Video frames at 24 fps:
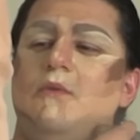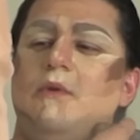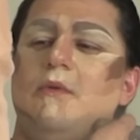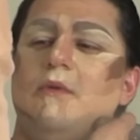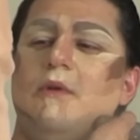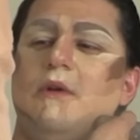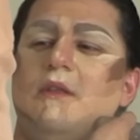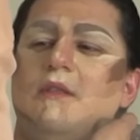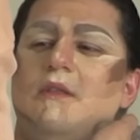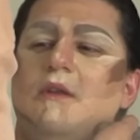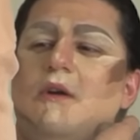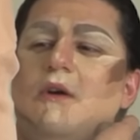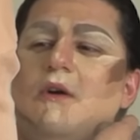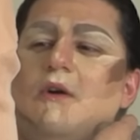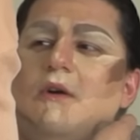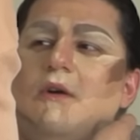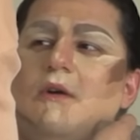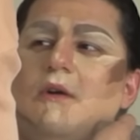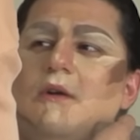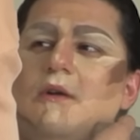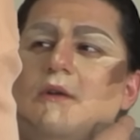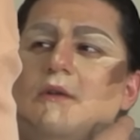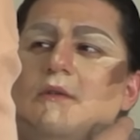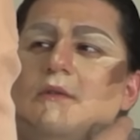we were in the
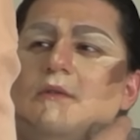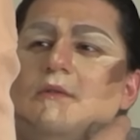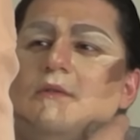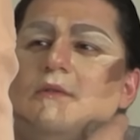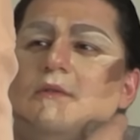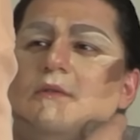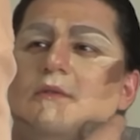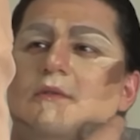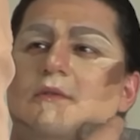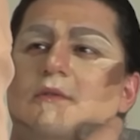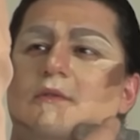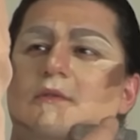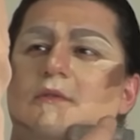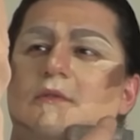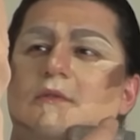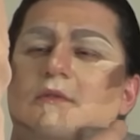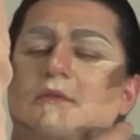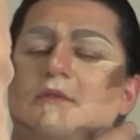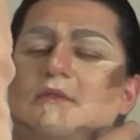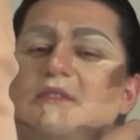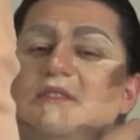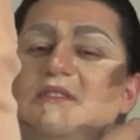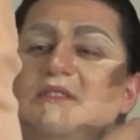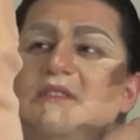car uh-huh.
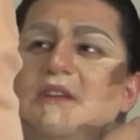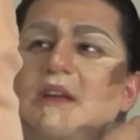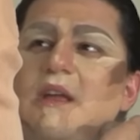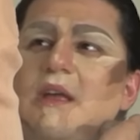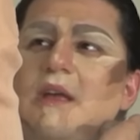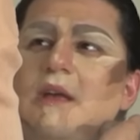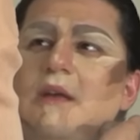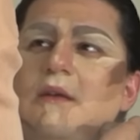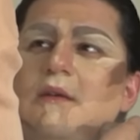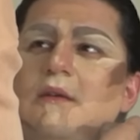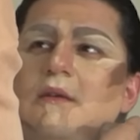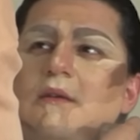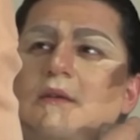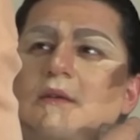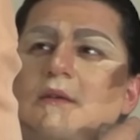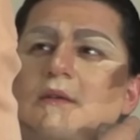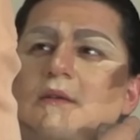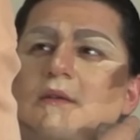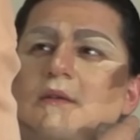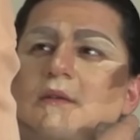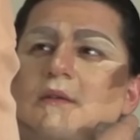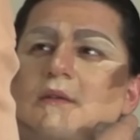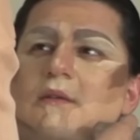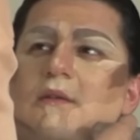singing.
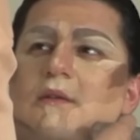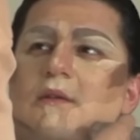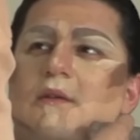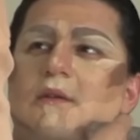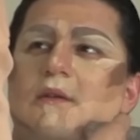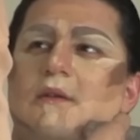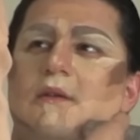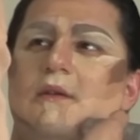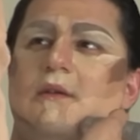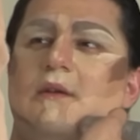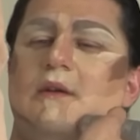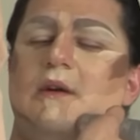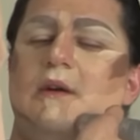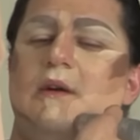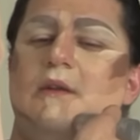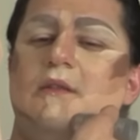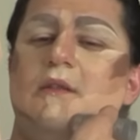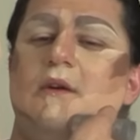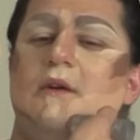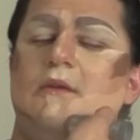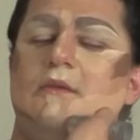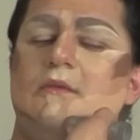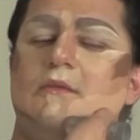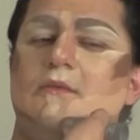Uh,
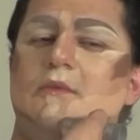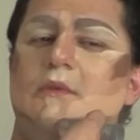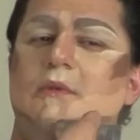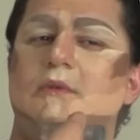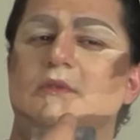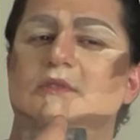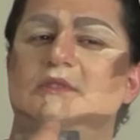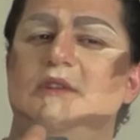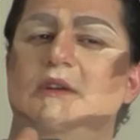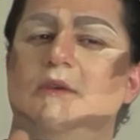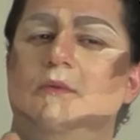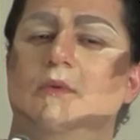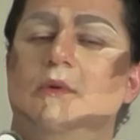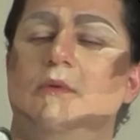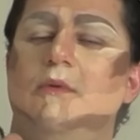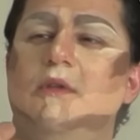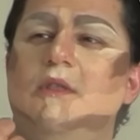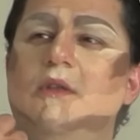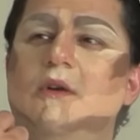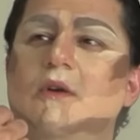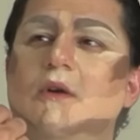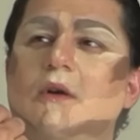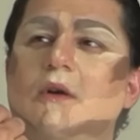no, we weren't singing. We were in the